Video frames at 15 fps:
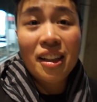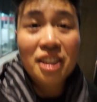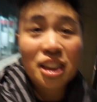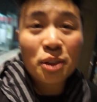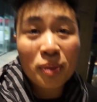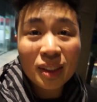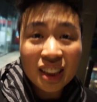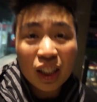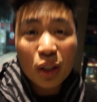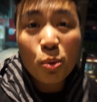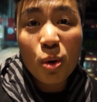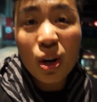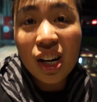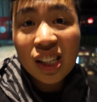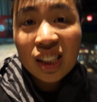I just went to the
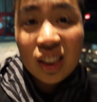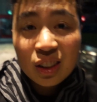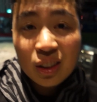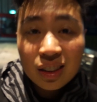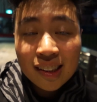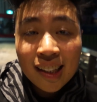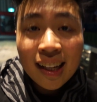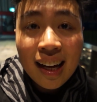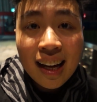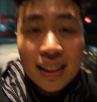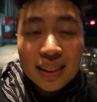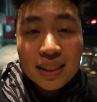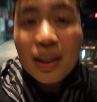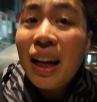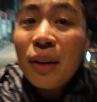worst,
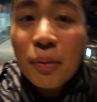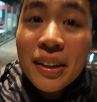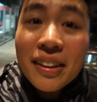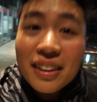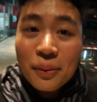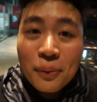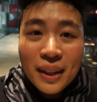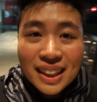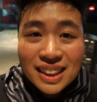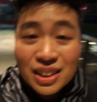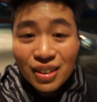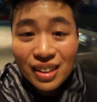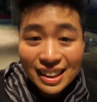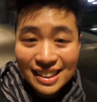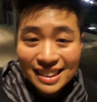just had one of the worst
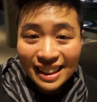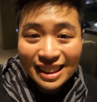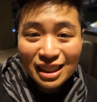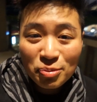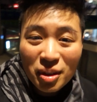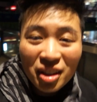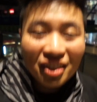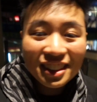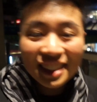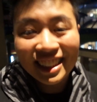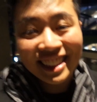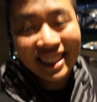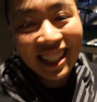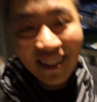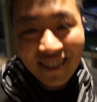toilet
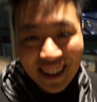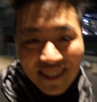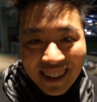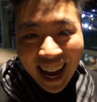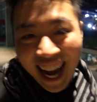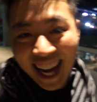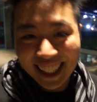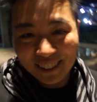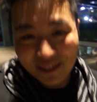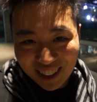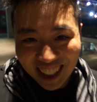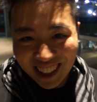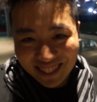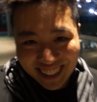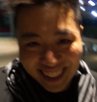experiences I've ever had in
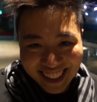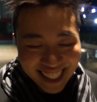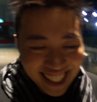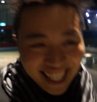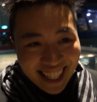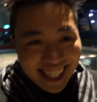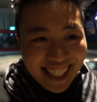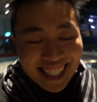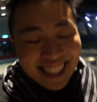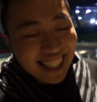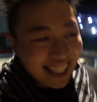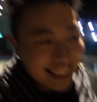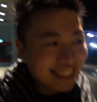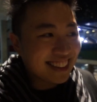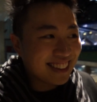Melbourne. I
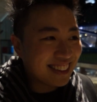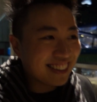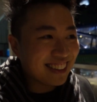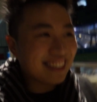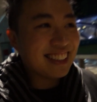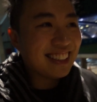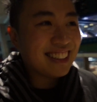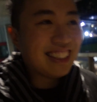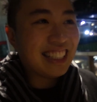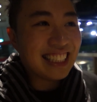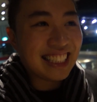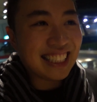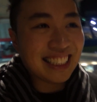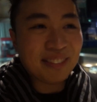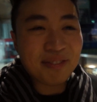had to go
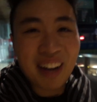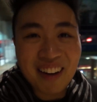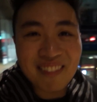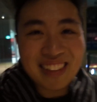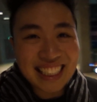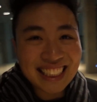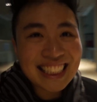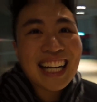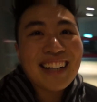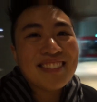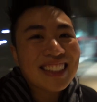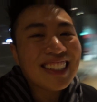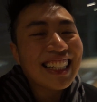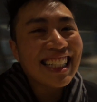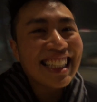to these public type
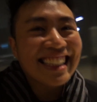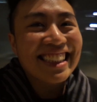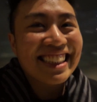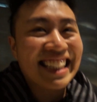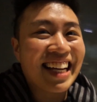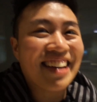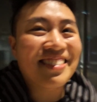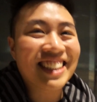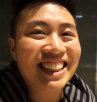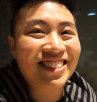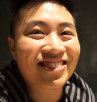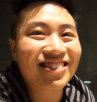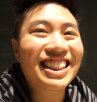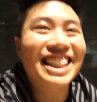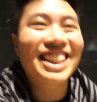toilets. That was
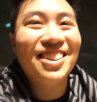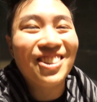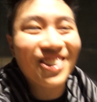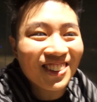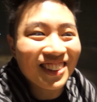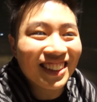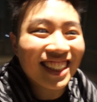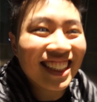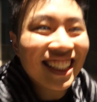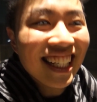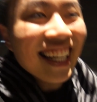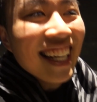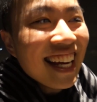really awkward.